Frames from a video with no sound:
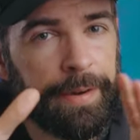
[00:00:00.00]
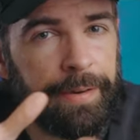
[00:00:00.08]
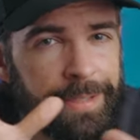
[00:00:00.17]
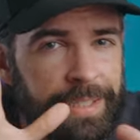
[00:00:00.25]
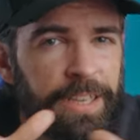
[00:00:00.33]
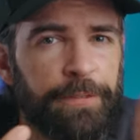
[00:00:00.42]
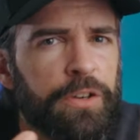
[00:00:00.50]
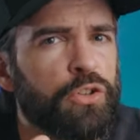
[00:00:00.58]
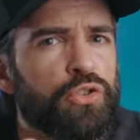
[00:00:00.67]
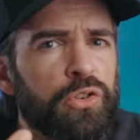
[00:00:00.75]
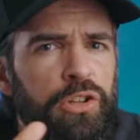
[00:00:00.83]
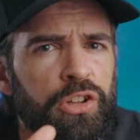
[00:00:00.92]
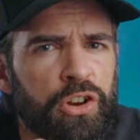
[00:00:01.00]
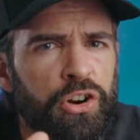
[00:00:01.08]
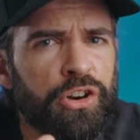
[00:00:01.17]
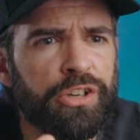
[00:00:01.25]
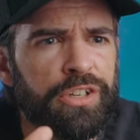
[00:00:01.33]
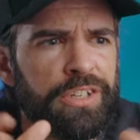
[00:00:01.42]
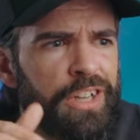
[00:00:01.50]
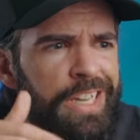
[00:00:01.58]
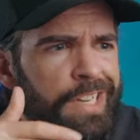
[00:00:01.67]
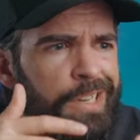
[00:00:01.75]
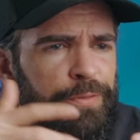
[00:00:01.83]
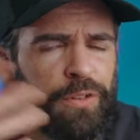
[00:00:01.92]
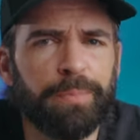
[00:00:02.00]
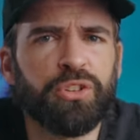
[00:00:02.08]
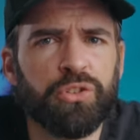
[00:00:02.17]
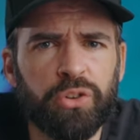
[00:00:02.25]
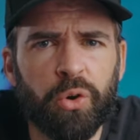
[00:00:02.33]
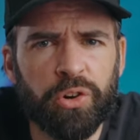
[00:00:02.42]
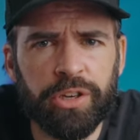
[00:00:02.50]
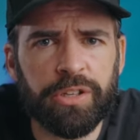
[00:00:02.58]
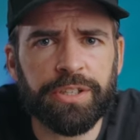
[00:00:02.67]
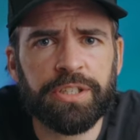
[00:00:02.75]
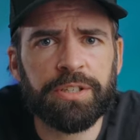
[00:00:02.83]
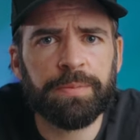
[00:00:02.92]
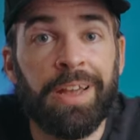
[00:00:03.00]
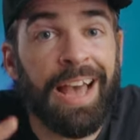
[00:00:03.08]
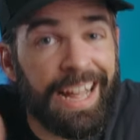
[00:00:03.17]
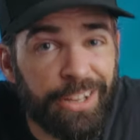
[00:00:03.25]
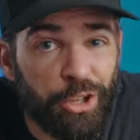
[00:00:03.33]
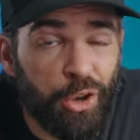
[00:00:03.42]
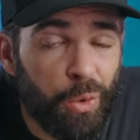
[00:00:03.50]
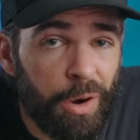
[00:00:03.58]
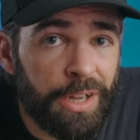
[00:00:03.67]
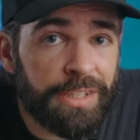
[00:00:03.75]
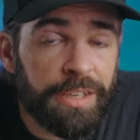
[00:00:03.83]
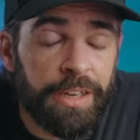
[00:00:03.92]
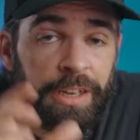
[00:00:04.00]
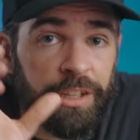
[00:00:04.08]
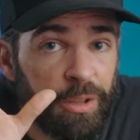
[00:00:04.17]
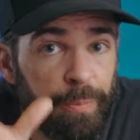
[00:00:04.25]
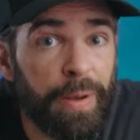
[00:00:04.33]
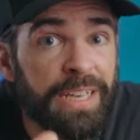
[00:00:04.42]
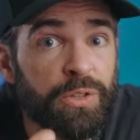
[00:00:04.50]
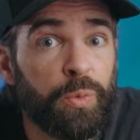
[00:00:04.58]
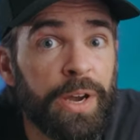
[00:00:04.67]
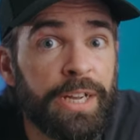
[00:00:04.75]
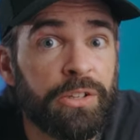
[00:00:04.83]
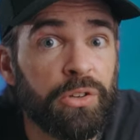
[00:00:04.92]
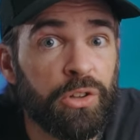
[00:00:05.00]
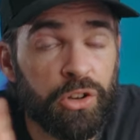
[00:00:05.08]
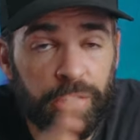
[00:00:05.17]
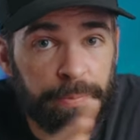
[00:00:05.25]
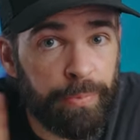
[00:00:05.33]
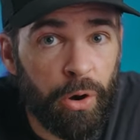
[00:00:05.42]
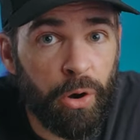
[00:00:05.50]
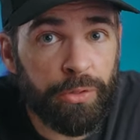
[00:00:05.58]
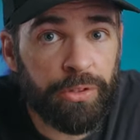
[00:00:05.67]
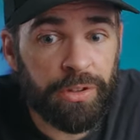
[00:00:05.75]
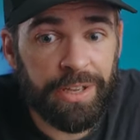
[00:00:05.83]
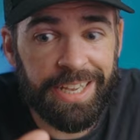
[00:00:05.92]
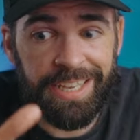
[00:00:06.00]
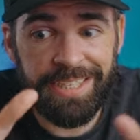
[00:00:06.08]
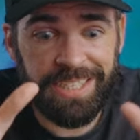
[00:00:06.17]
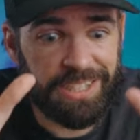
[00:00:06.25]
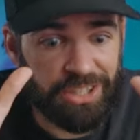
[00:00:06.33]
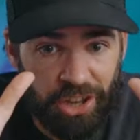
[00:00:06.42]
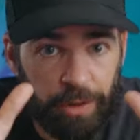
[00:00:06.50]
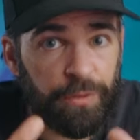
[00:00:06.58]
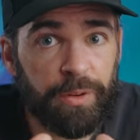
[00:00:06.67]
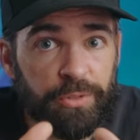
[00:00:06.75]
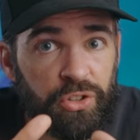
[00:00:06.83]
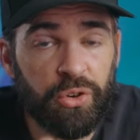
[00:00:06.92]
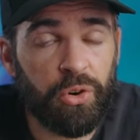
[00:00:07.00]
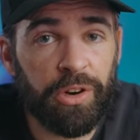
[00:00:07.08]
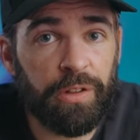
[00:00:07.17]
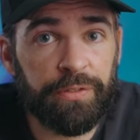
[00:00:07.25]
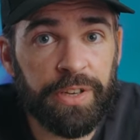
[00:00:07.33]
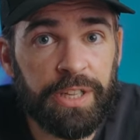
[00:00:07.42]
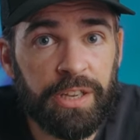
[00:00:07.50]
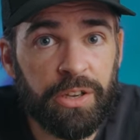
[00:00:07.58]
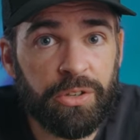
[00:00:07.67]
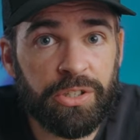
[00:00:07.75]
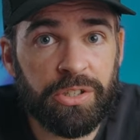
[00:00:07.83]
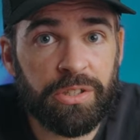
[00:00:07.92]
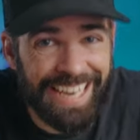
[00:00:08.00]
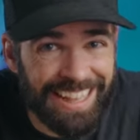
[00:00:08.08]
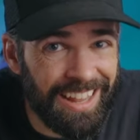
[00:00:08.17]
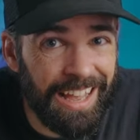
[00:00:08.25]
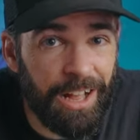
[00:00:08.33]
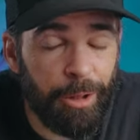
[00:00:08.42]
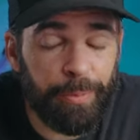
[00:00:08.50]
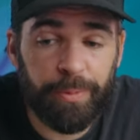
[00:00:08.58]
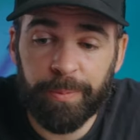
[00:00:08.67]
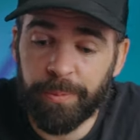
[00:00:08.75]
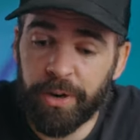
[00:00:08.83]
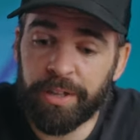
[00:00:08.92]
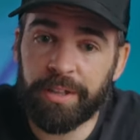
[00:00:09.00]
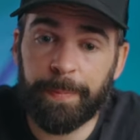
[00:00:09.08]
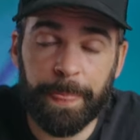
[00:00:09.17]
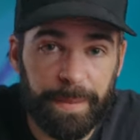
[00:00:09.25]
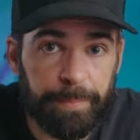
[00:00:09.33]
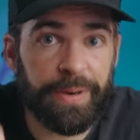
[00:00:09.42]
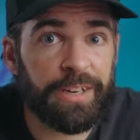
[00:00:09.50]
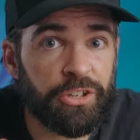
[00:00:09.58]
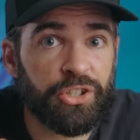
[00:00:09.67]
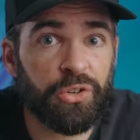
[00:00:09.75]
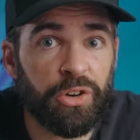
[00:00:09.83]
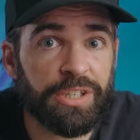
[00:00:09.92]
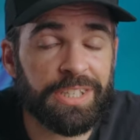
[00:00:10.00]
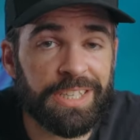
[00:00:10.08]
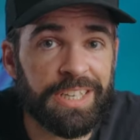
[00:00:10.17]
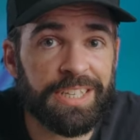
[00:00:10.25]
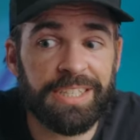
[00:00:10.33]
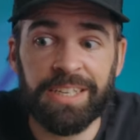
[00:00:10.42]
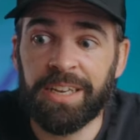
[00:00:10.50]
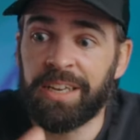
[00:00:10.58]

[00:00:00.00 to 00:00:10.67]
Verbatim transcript: is difficult to learn uh, from tutorials. And you know what? The best way to learn both is not from tutorial videos, it'll help, but the better choice is